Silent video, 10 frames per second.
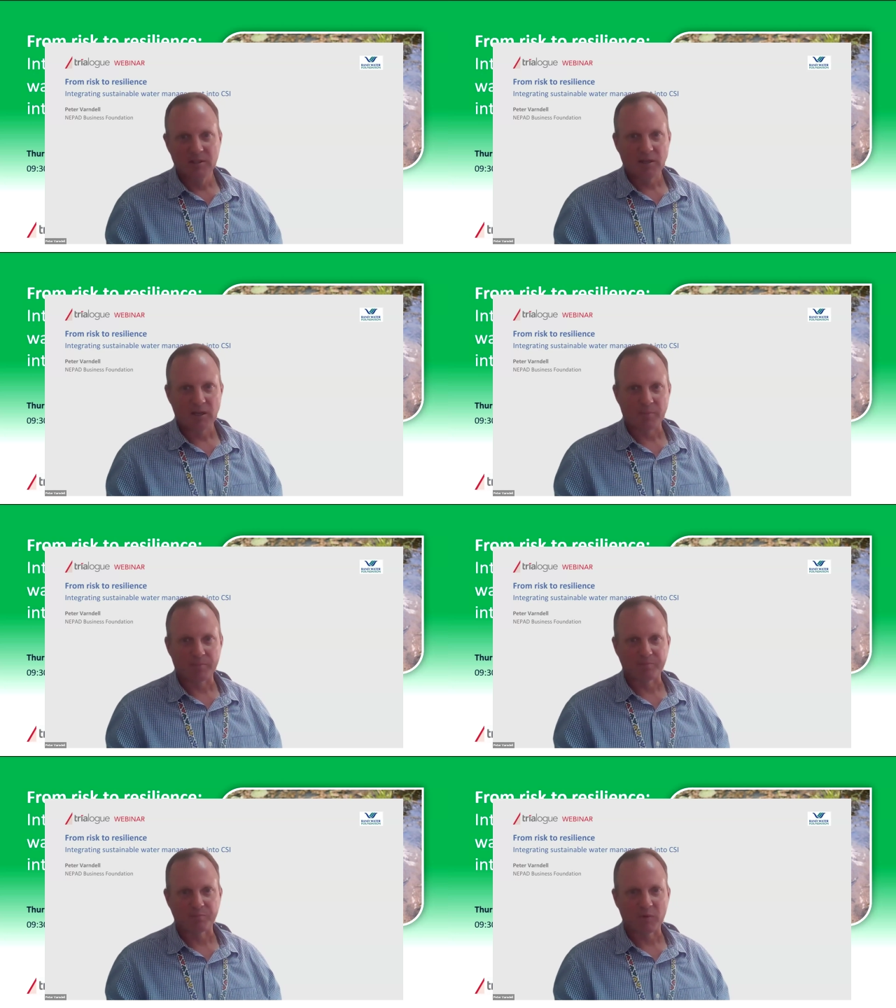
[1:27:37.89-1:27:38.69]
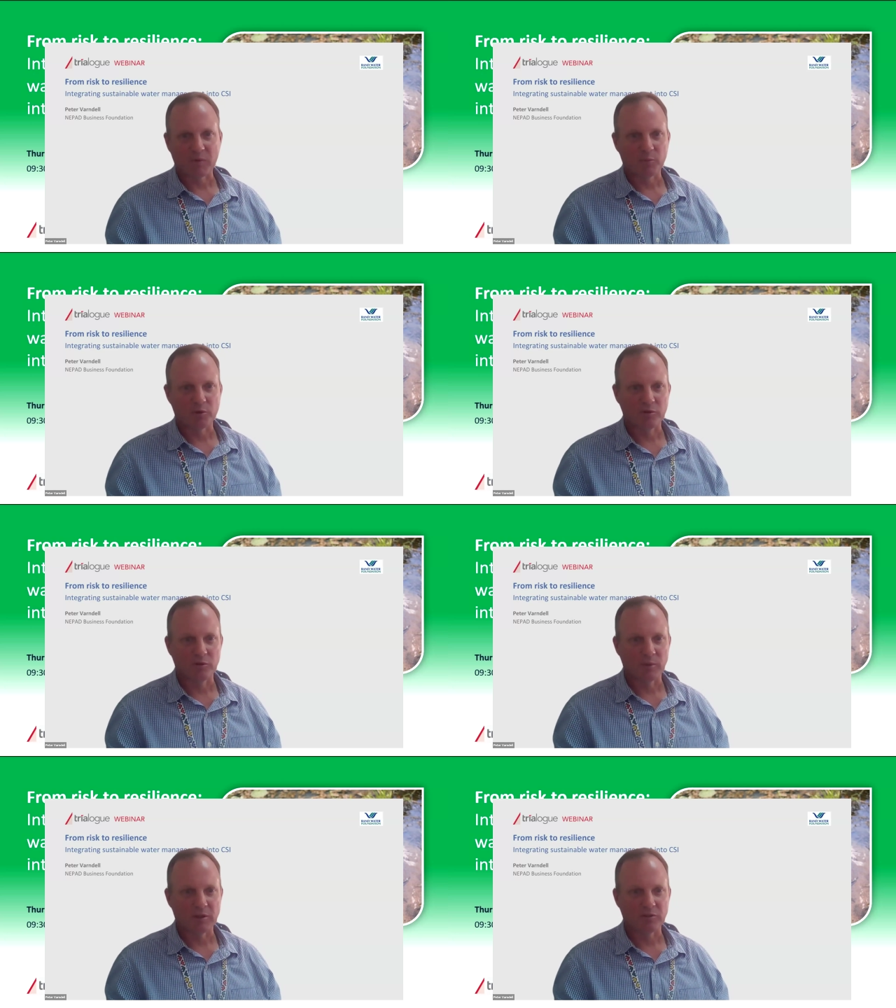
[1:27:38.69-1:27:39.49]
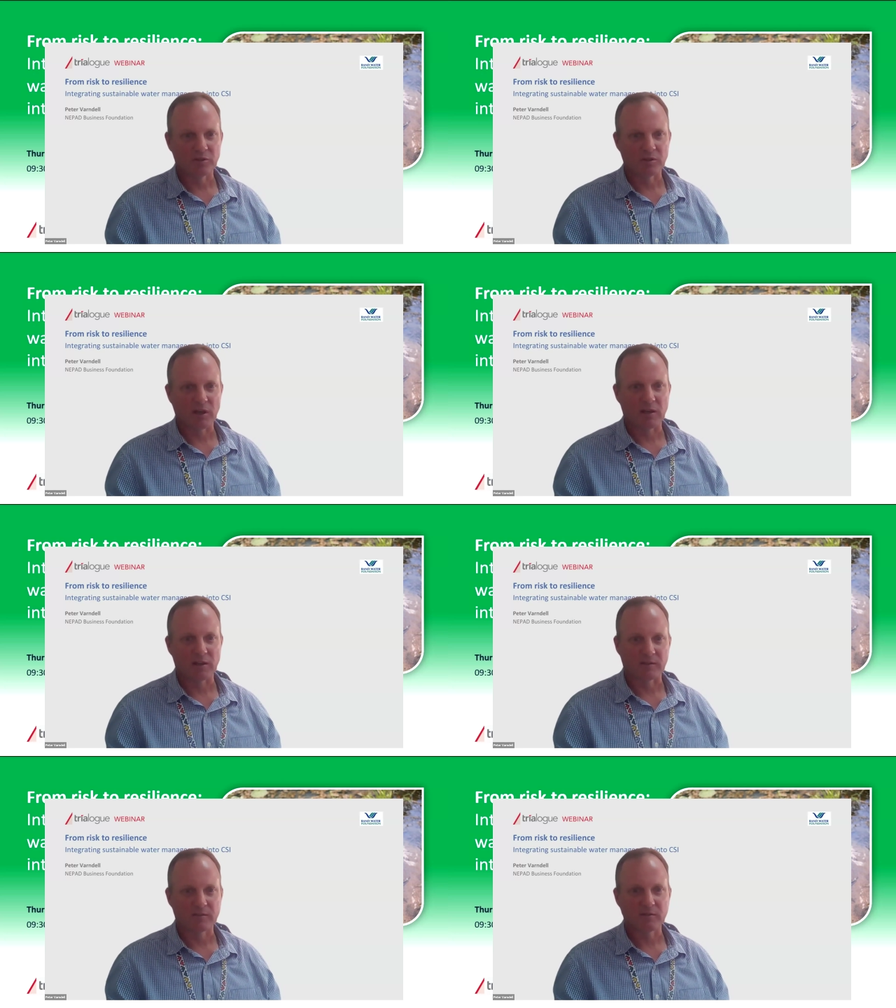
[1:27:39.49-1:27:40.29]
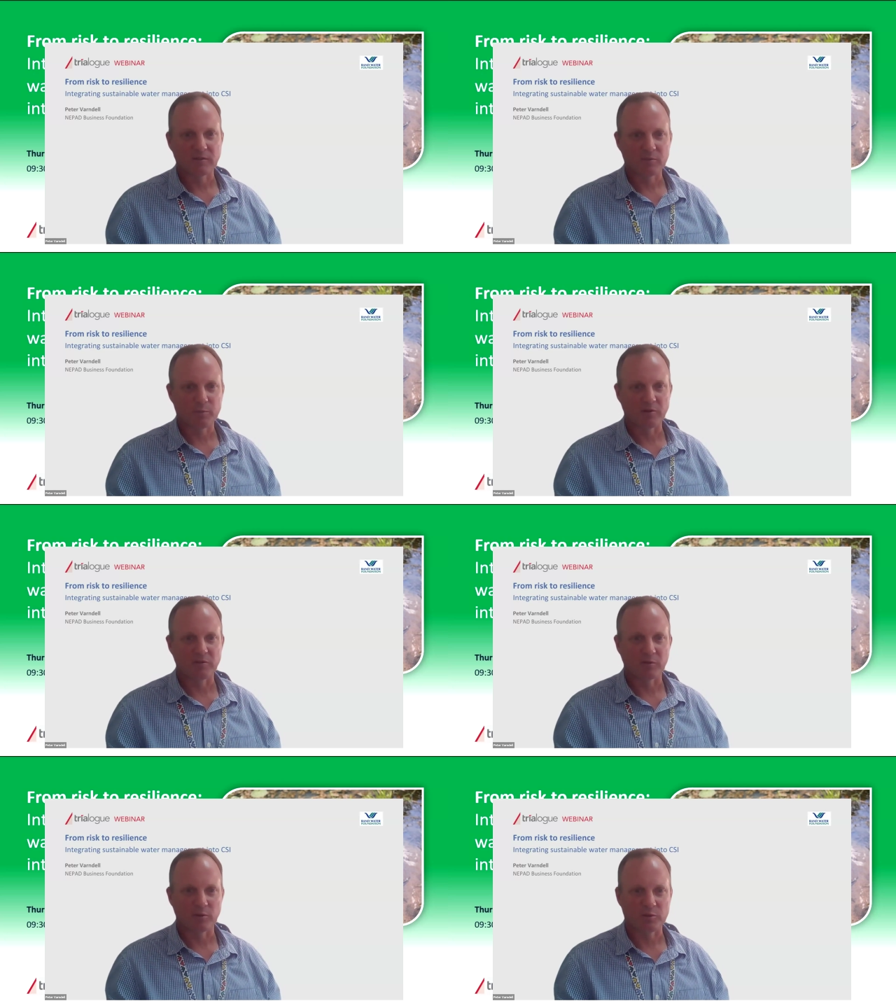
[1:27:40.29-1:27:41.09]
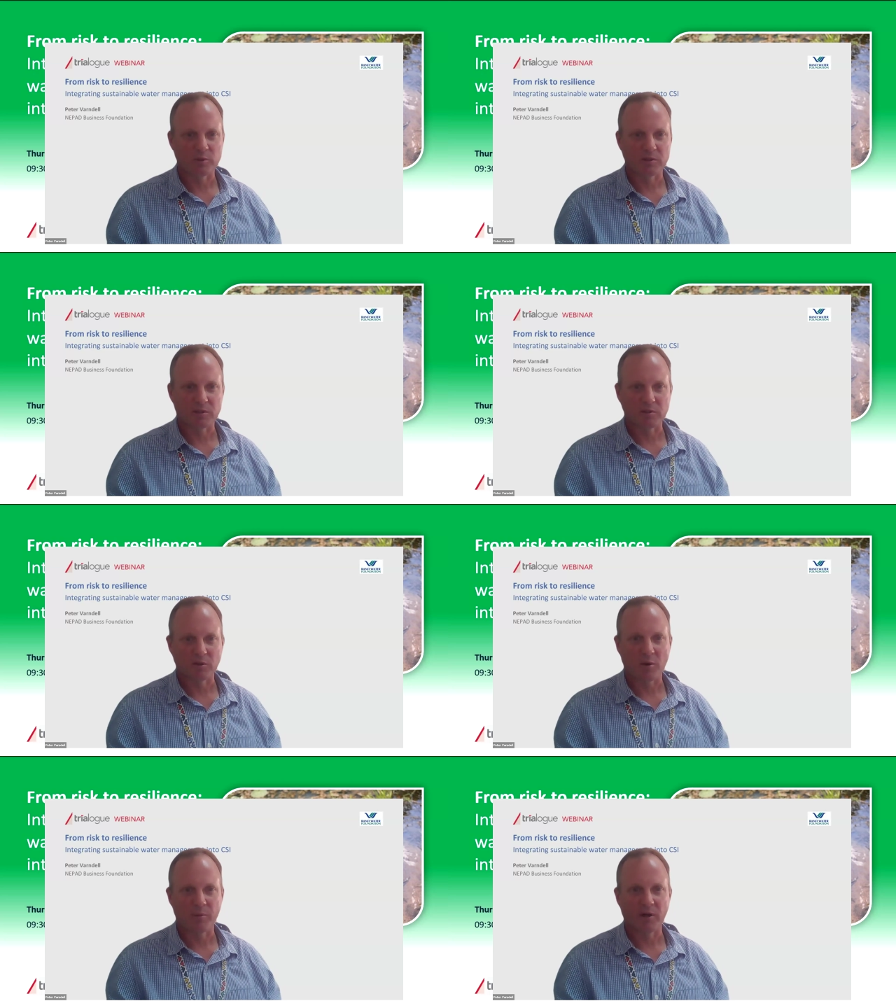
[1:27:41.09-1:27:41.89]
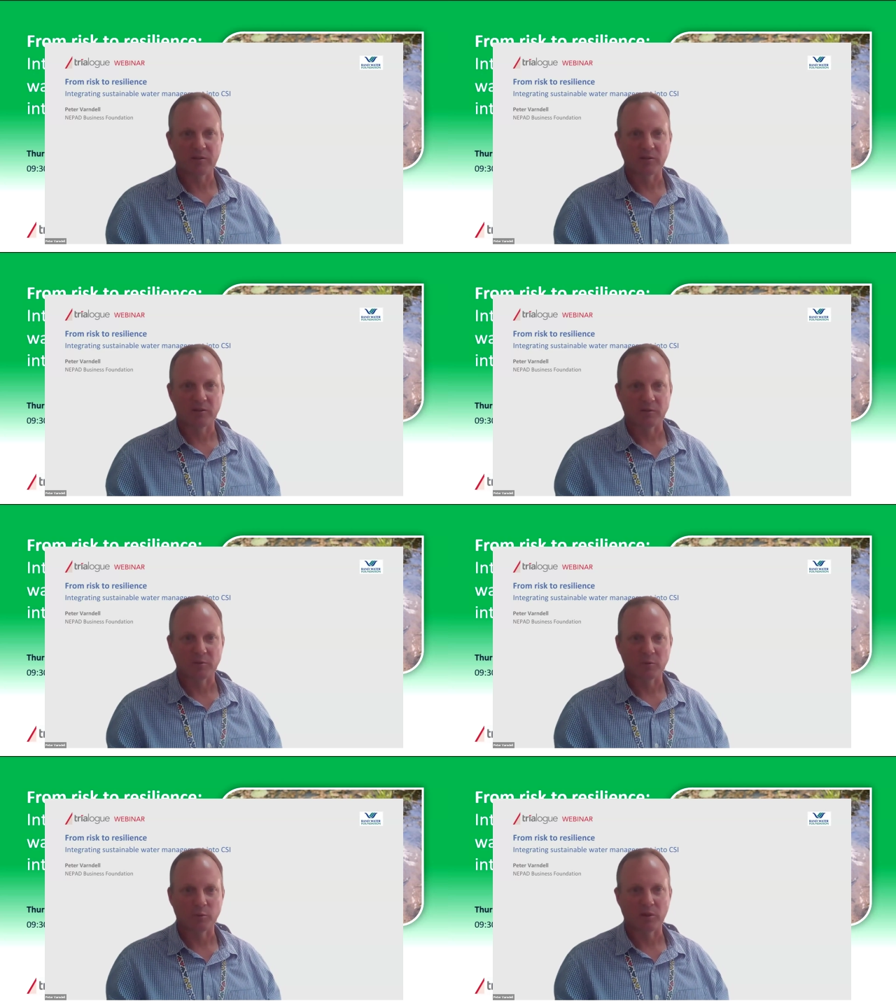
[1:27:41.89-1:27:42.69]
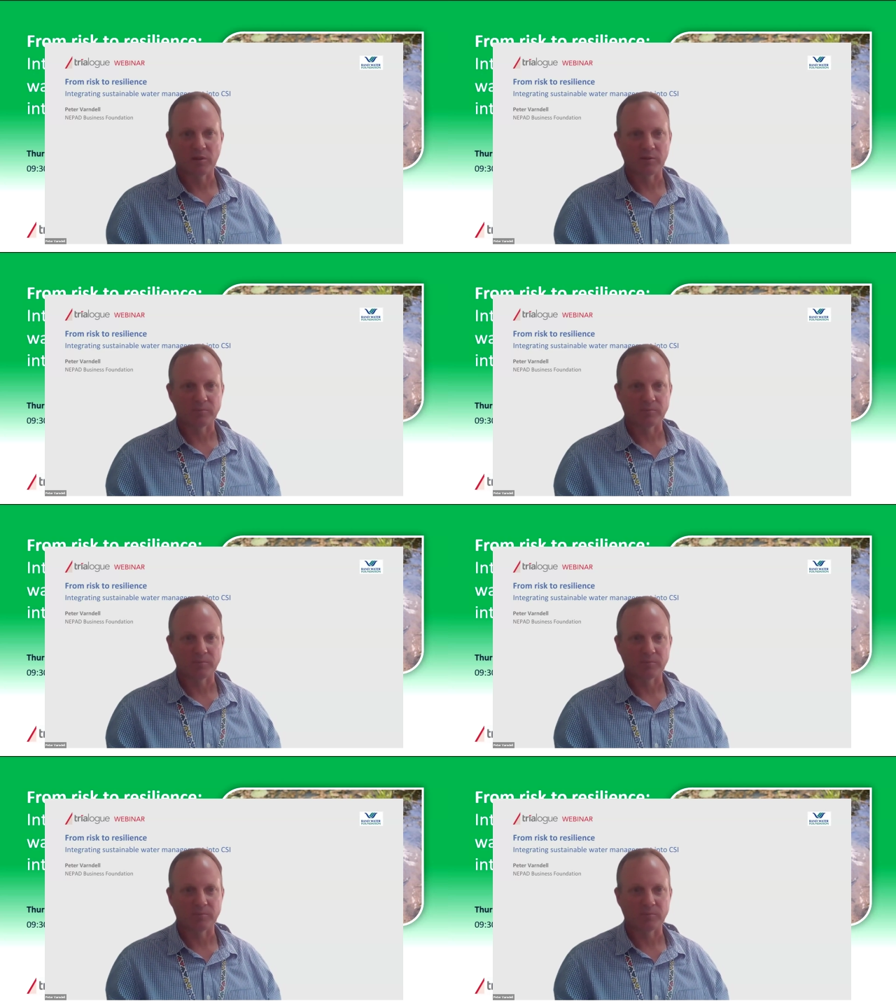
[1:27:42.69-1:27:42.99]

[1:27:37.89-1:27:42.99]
Mashudu mentioned Alex project, which we cooperating on with